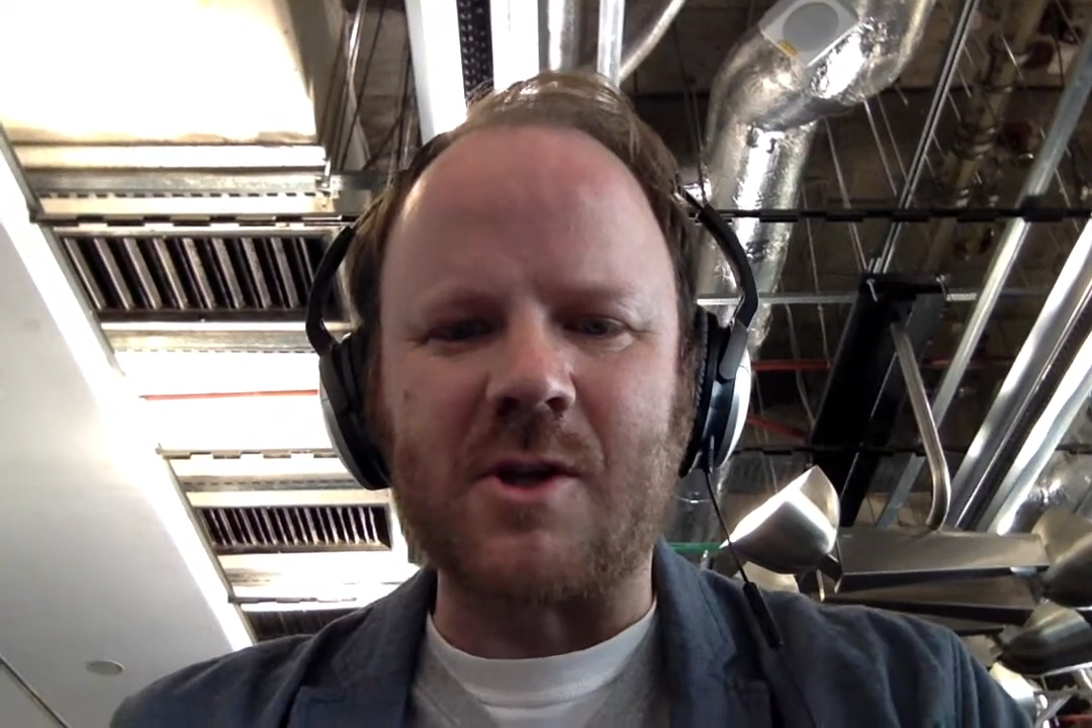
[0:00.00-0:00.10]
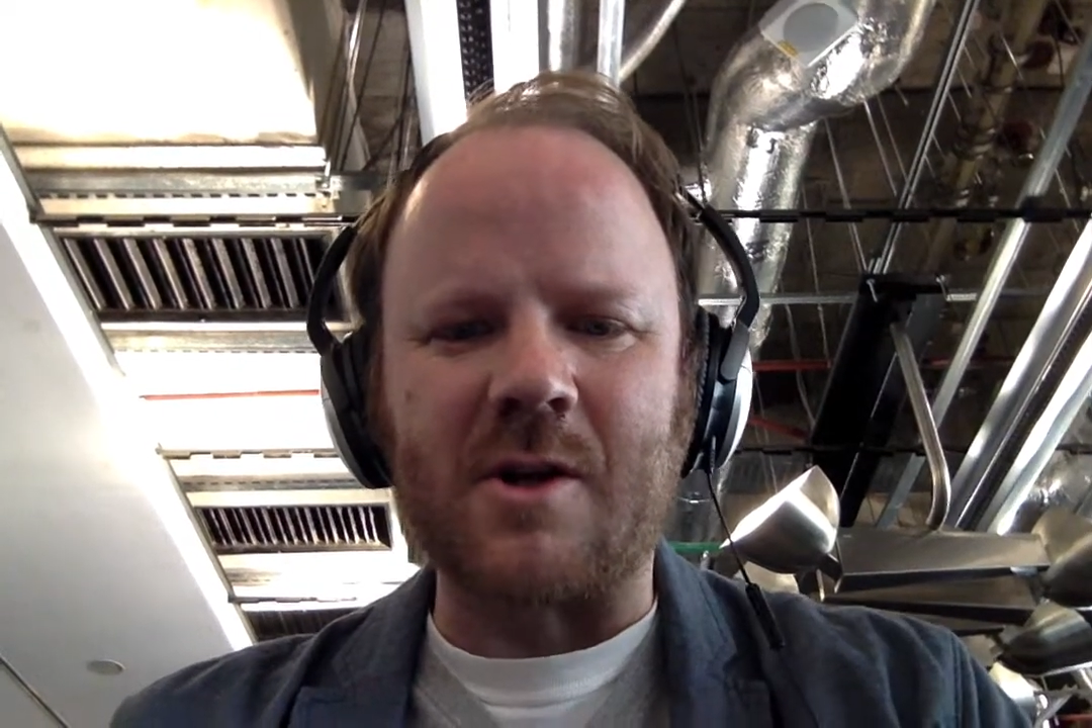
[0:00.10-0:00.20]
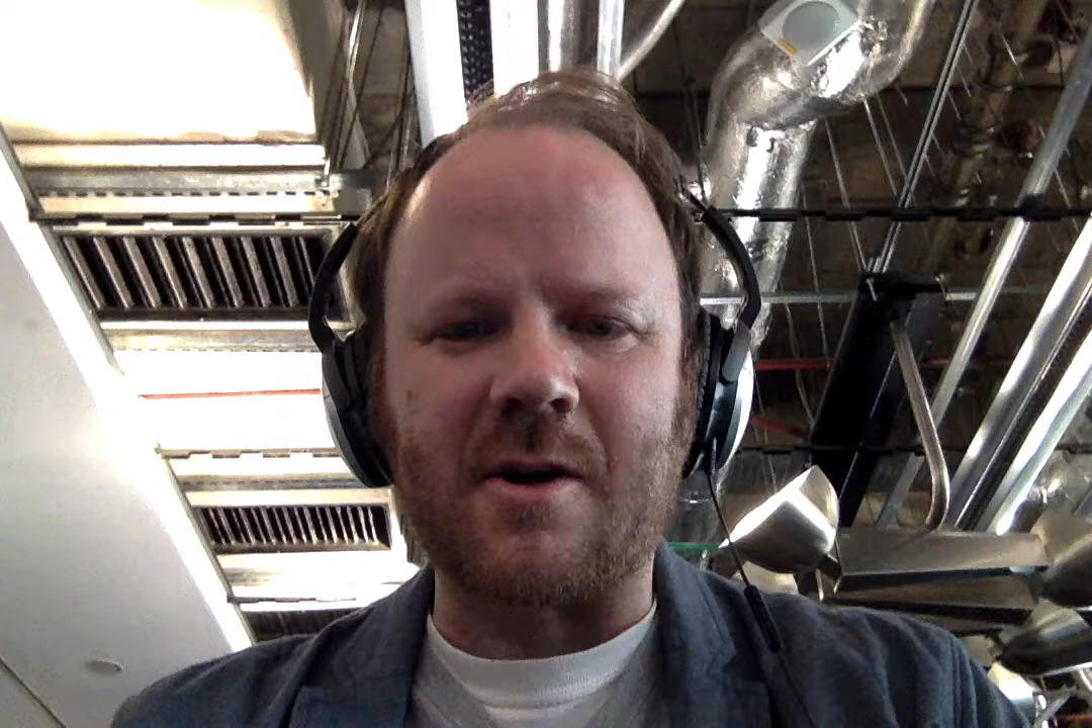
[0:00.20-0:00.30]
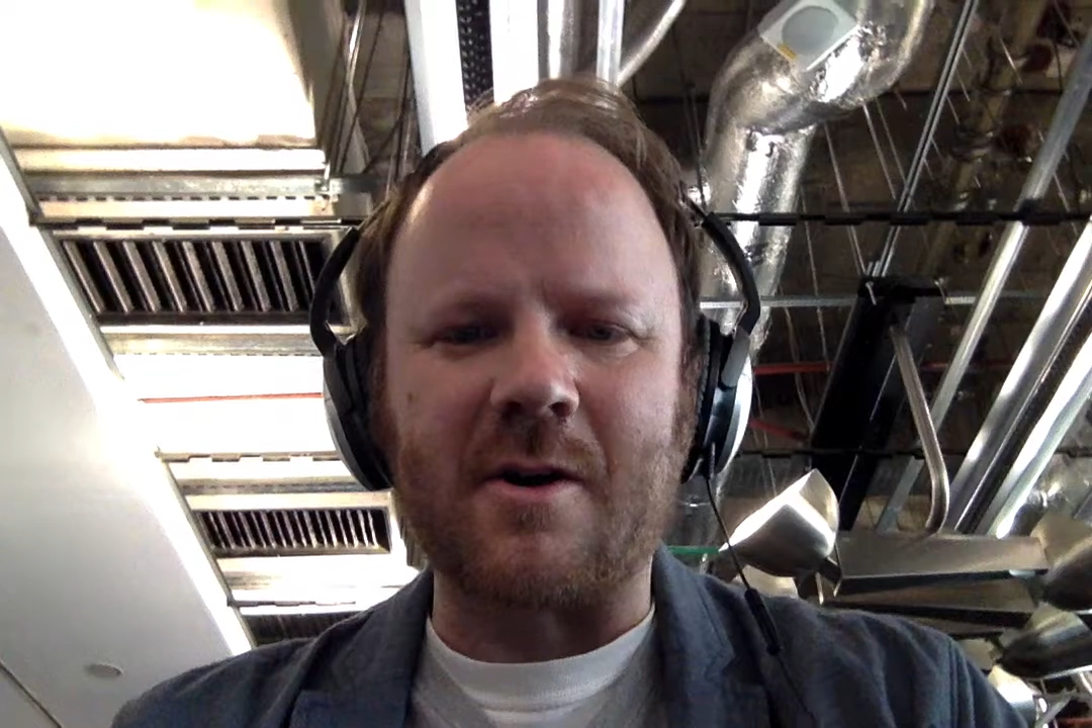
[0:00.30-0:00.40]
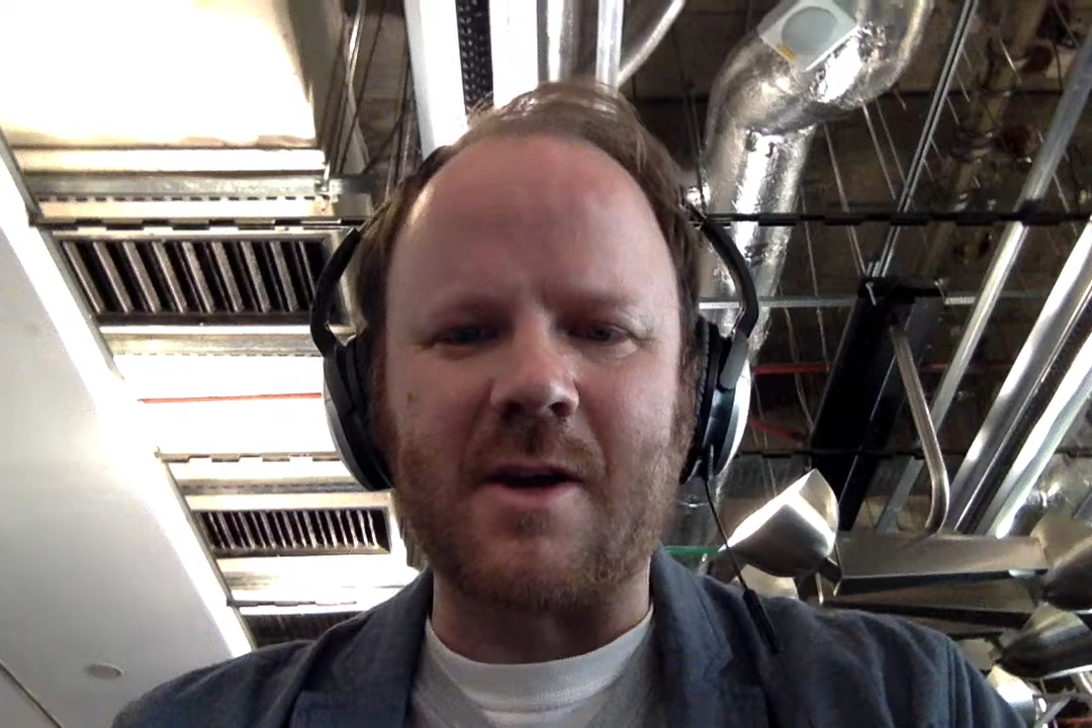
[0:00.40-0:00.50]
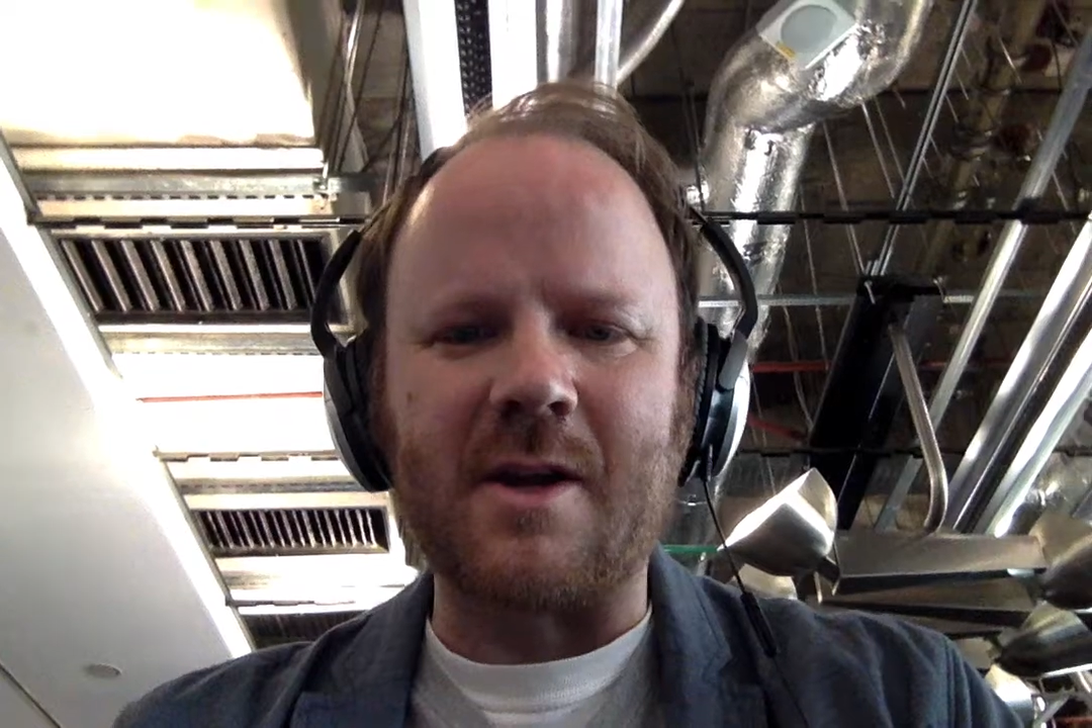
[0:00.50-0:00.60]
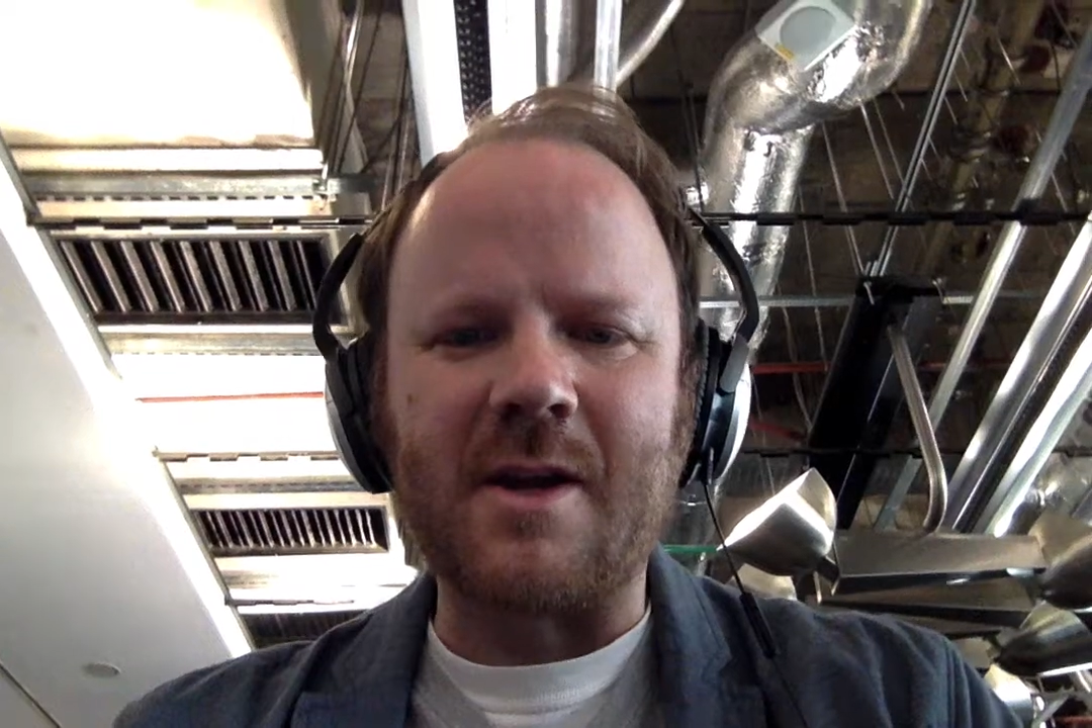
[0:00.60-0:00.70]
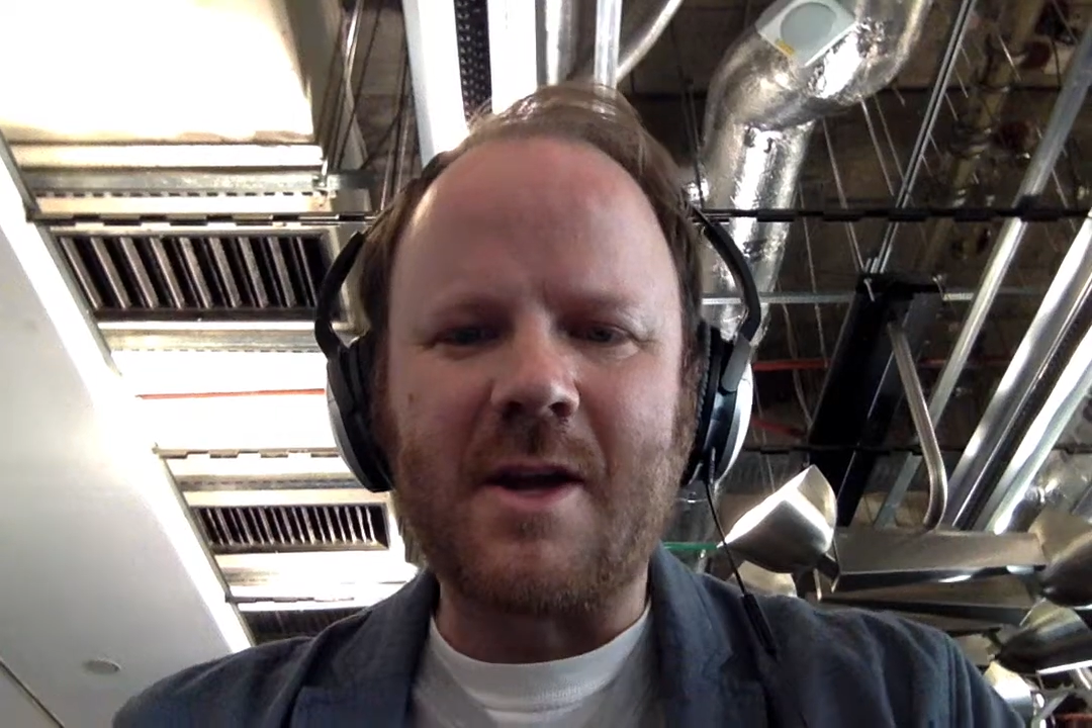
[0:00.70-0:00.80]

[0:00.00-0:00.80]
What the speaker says: and current.